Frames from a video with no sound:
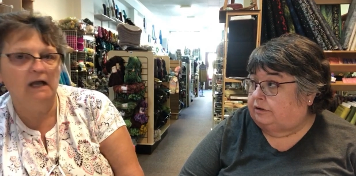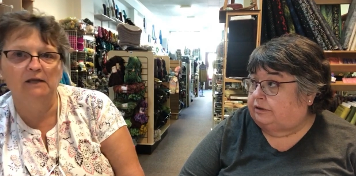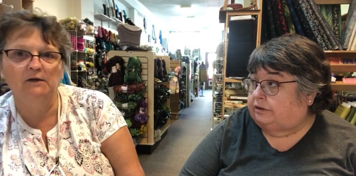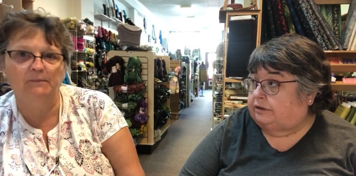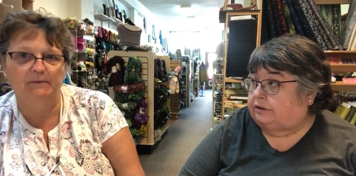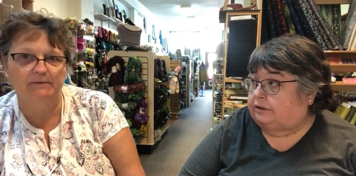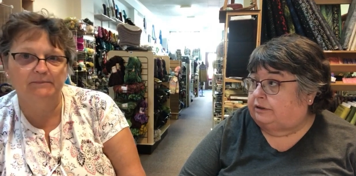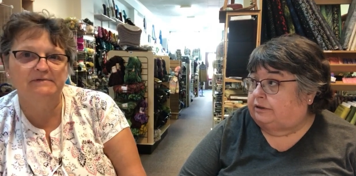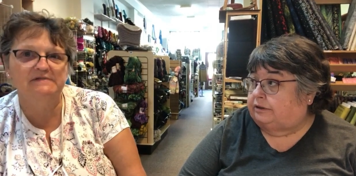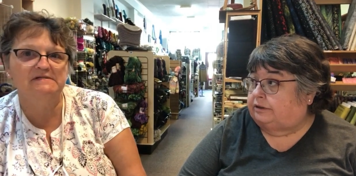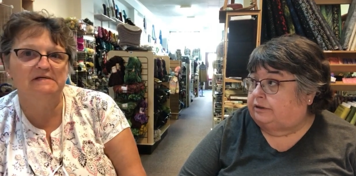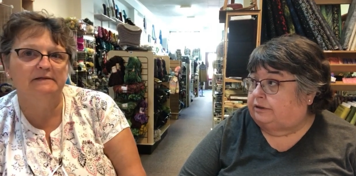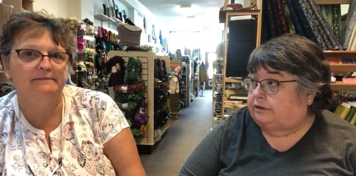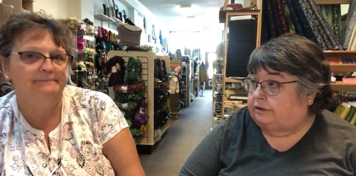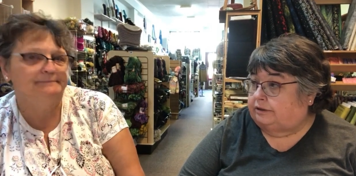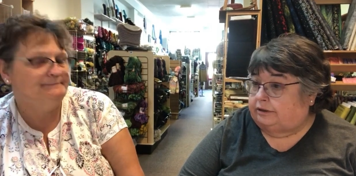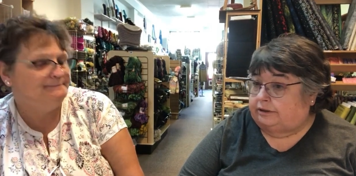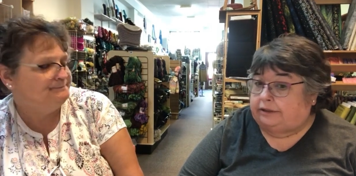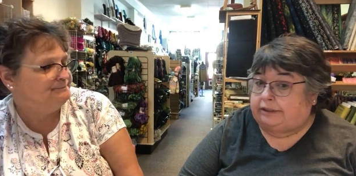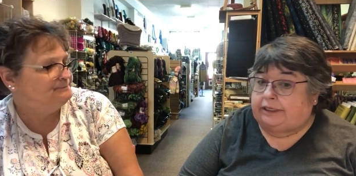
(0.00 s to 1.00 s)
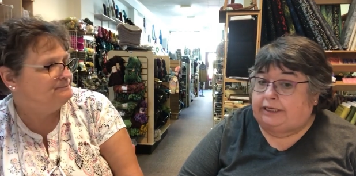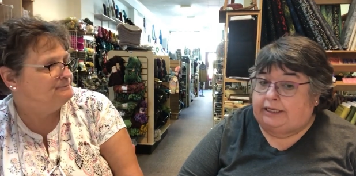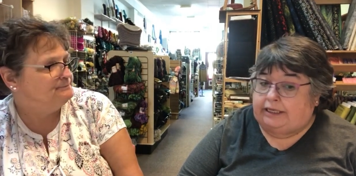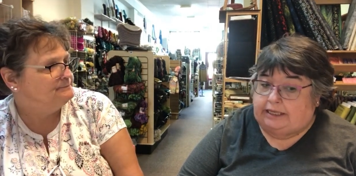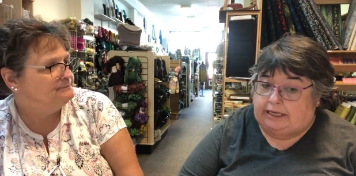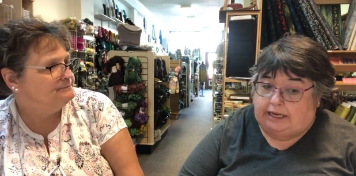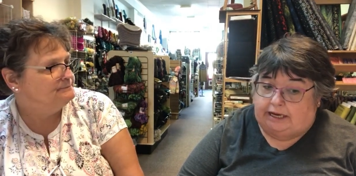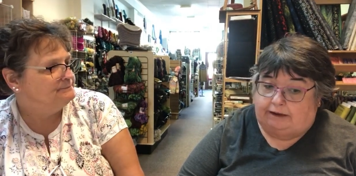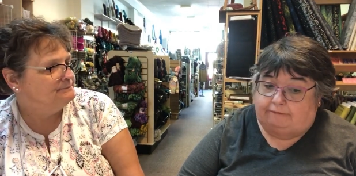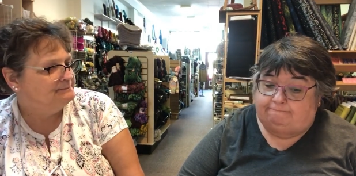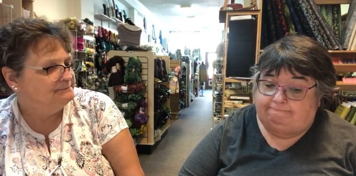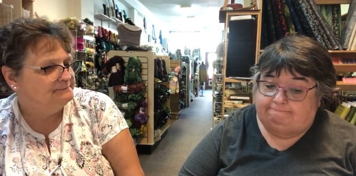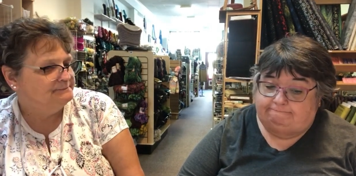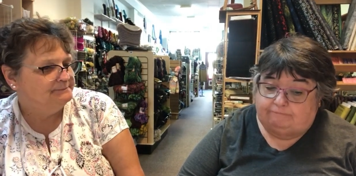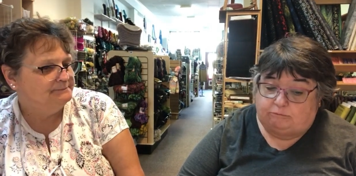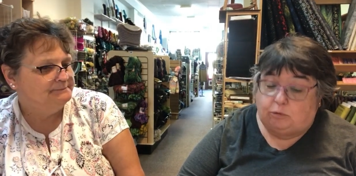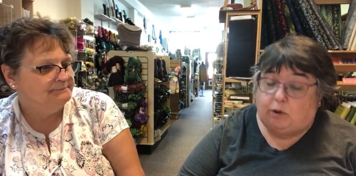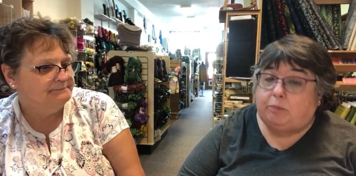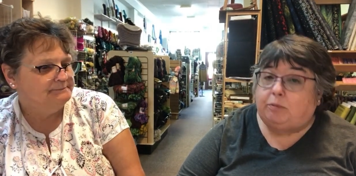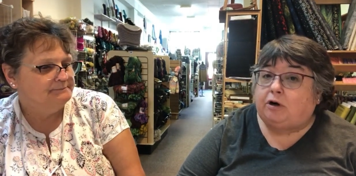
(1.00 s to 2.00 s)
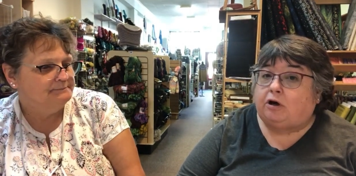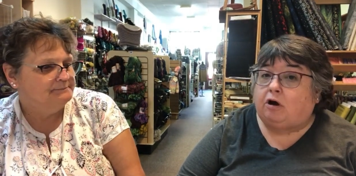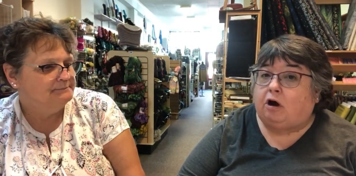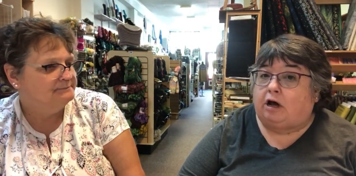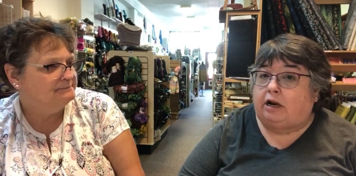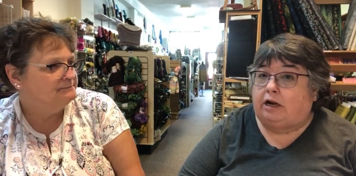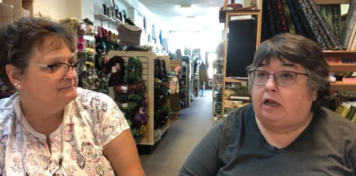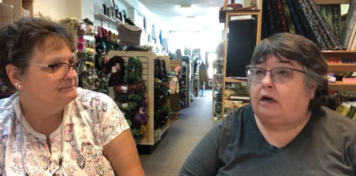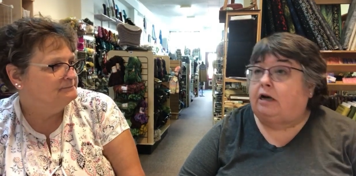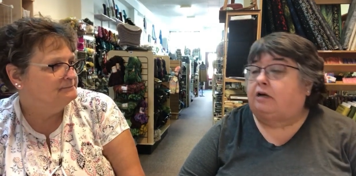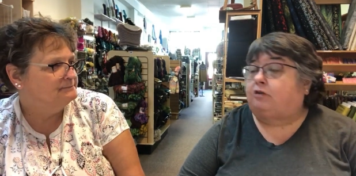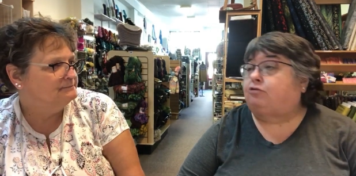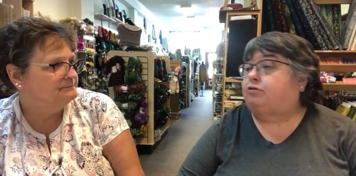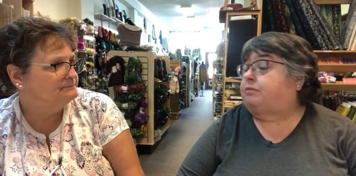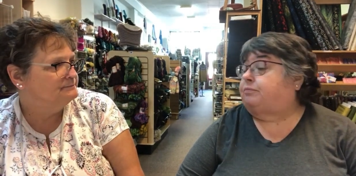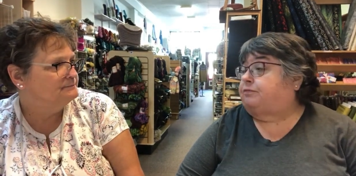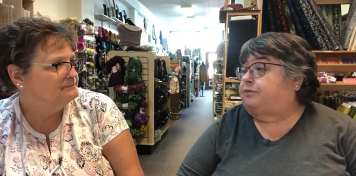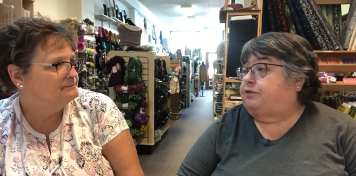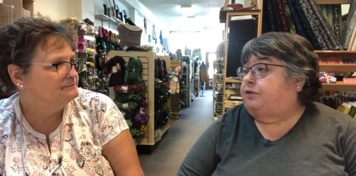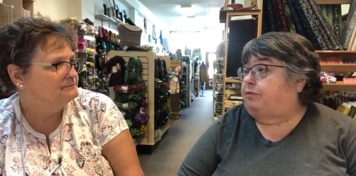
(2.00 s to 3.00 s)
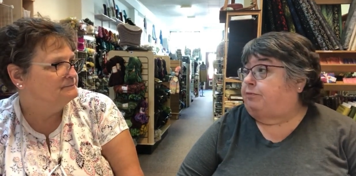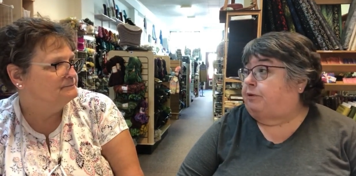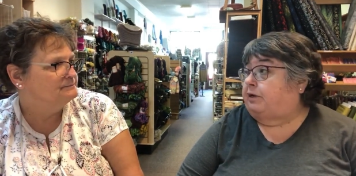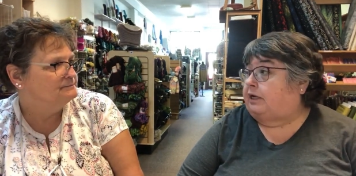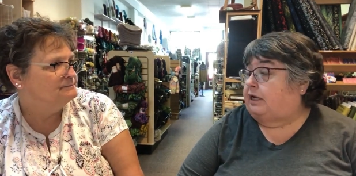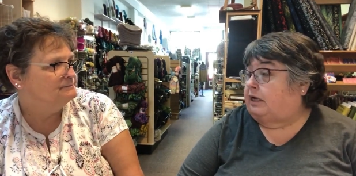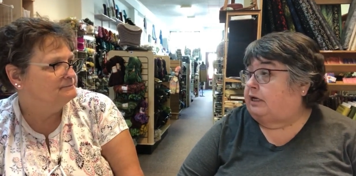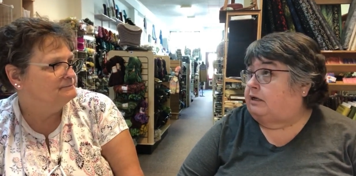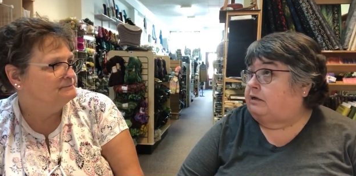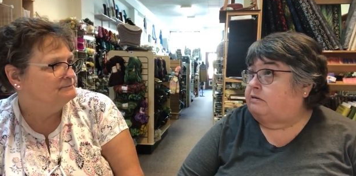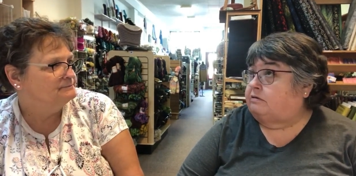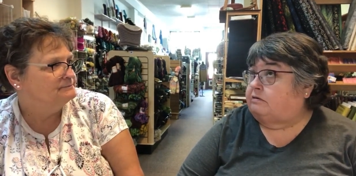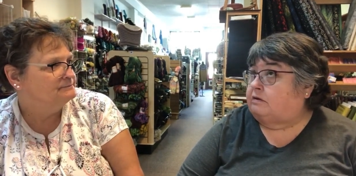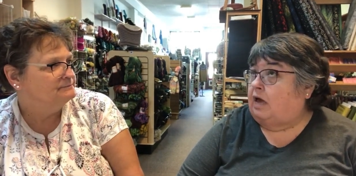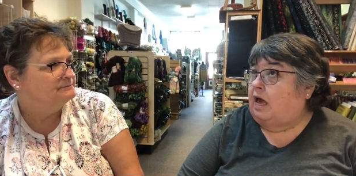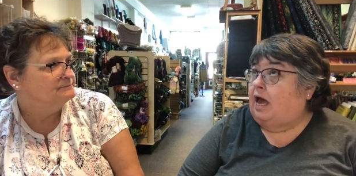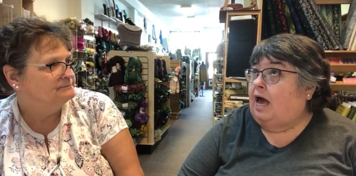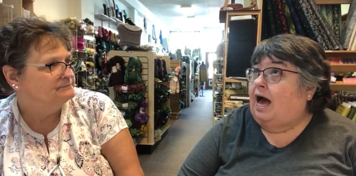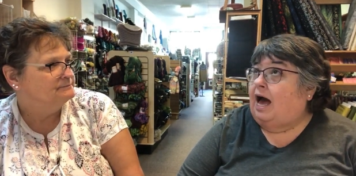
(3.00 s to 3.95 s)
Speaker 1: You've been busy.
Speaker 2: Yeah. We were gone on our trip for 3 days.